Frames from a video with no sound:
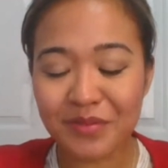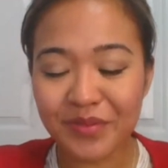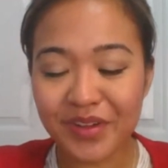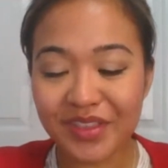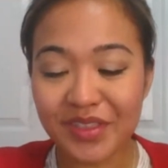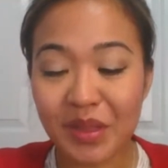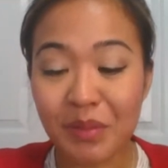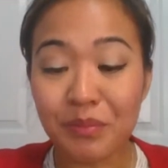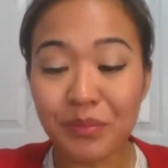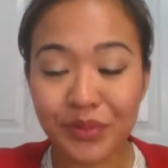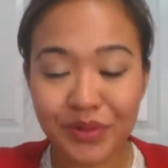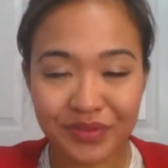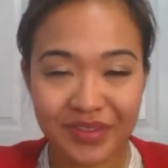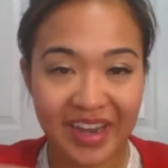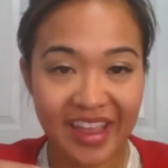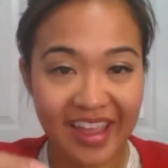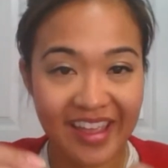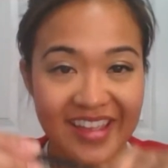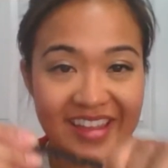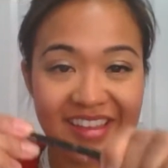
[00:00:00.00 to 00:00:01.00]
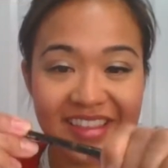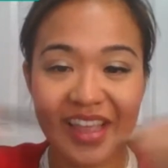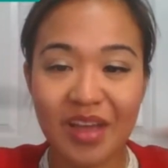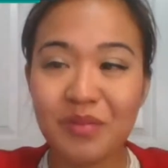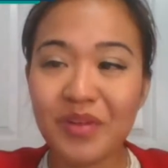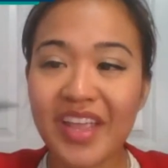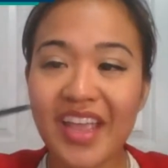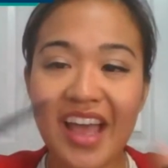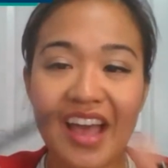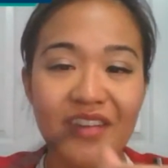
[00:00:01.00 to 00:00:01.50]
with the brunette
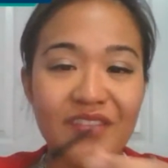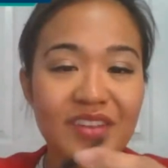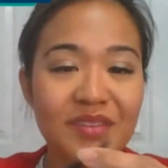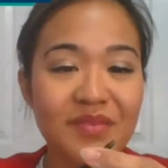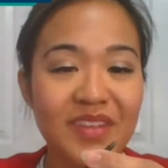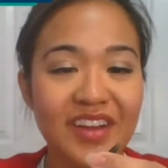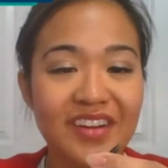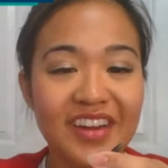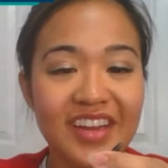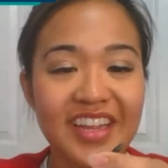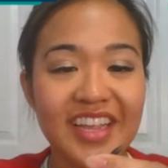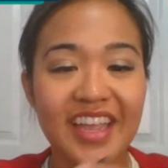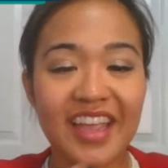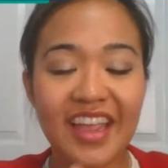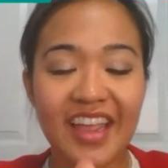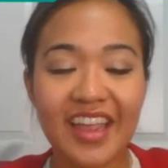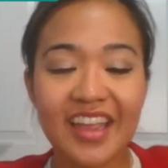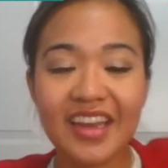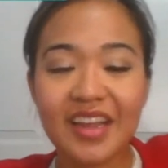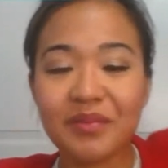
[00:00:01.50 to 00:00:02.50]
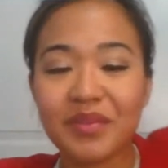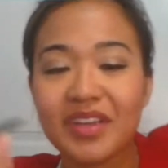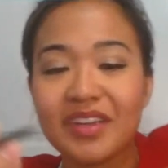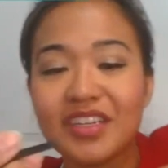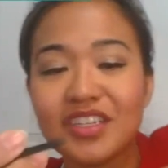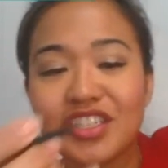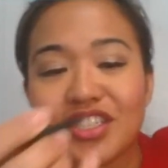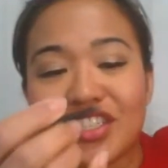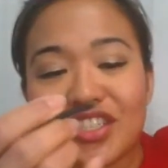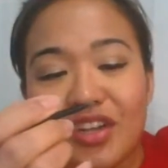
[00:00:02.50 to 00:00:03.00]
that we have in Mary Kay, and I'm
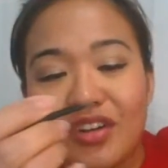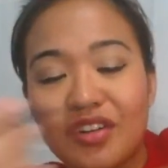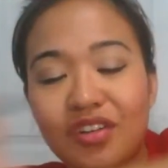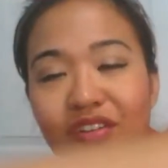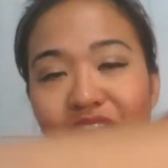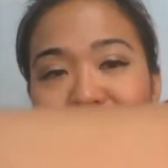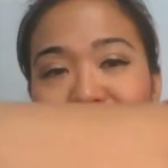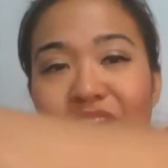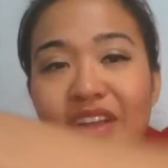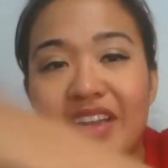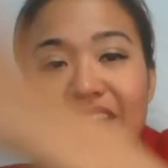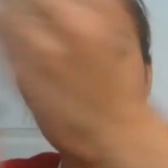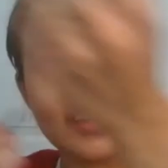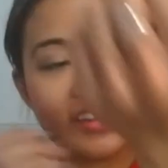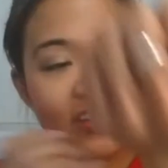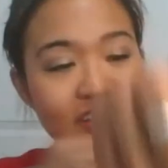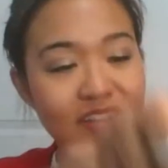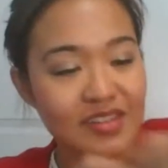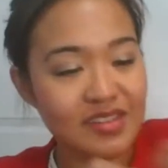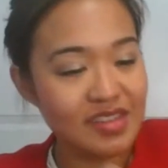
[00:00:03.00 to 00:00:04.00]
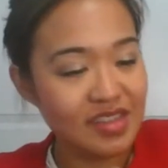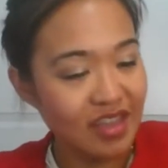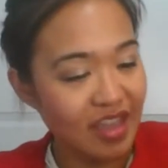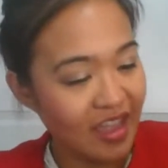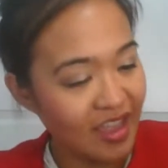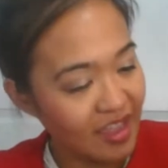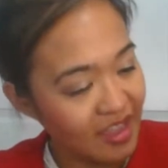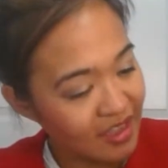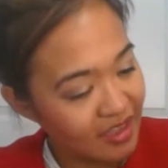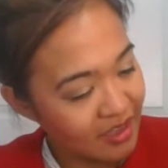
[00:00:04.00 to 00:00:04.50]
going to show you what it looks
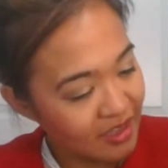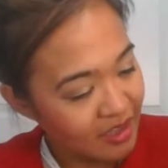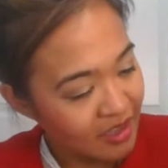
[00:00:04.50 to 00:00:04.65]
like.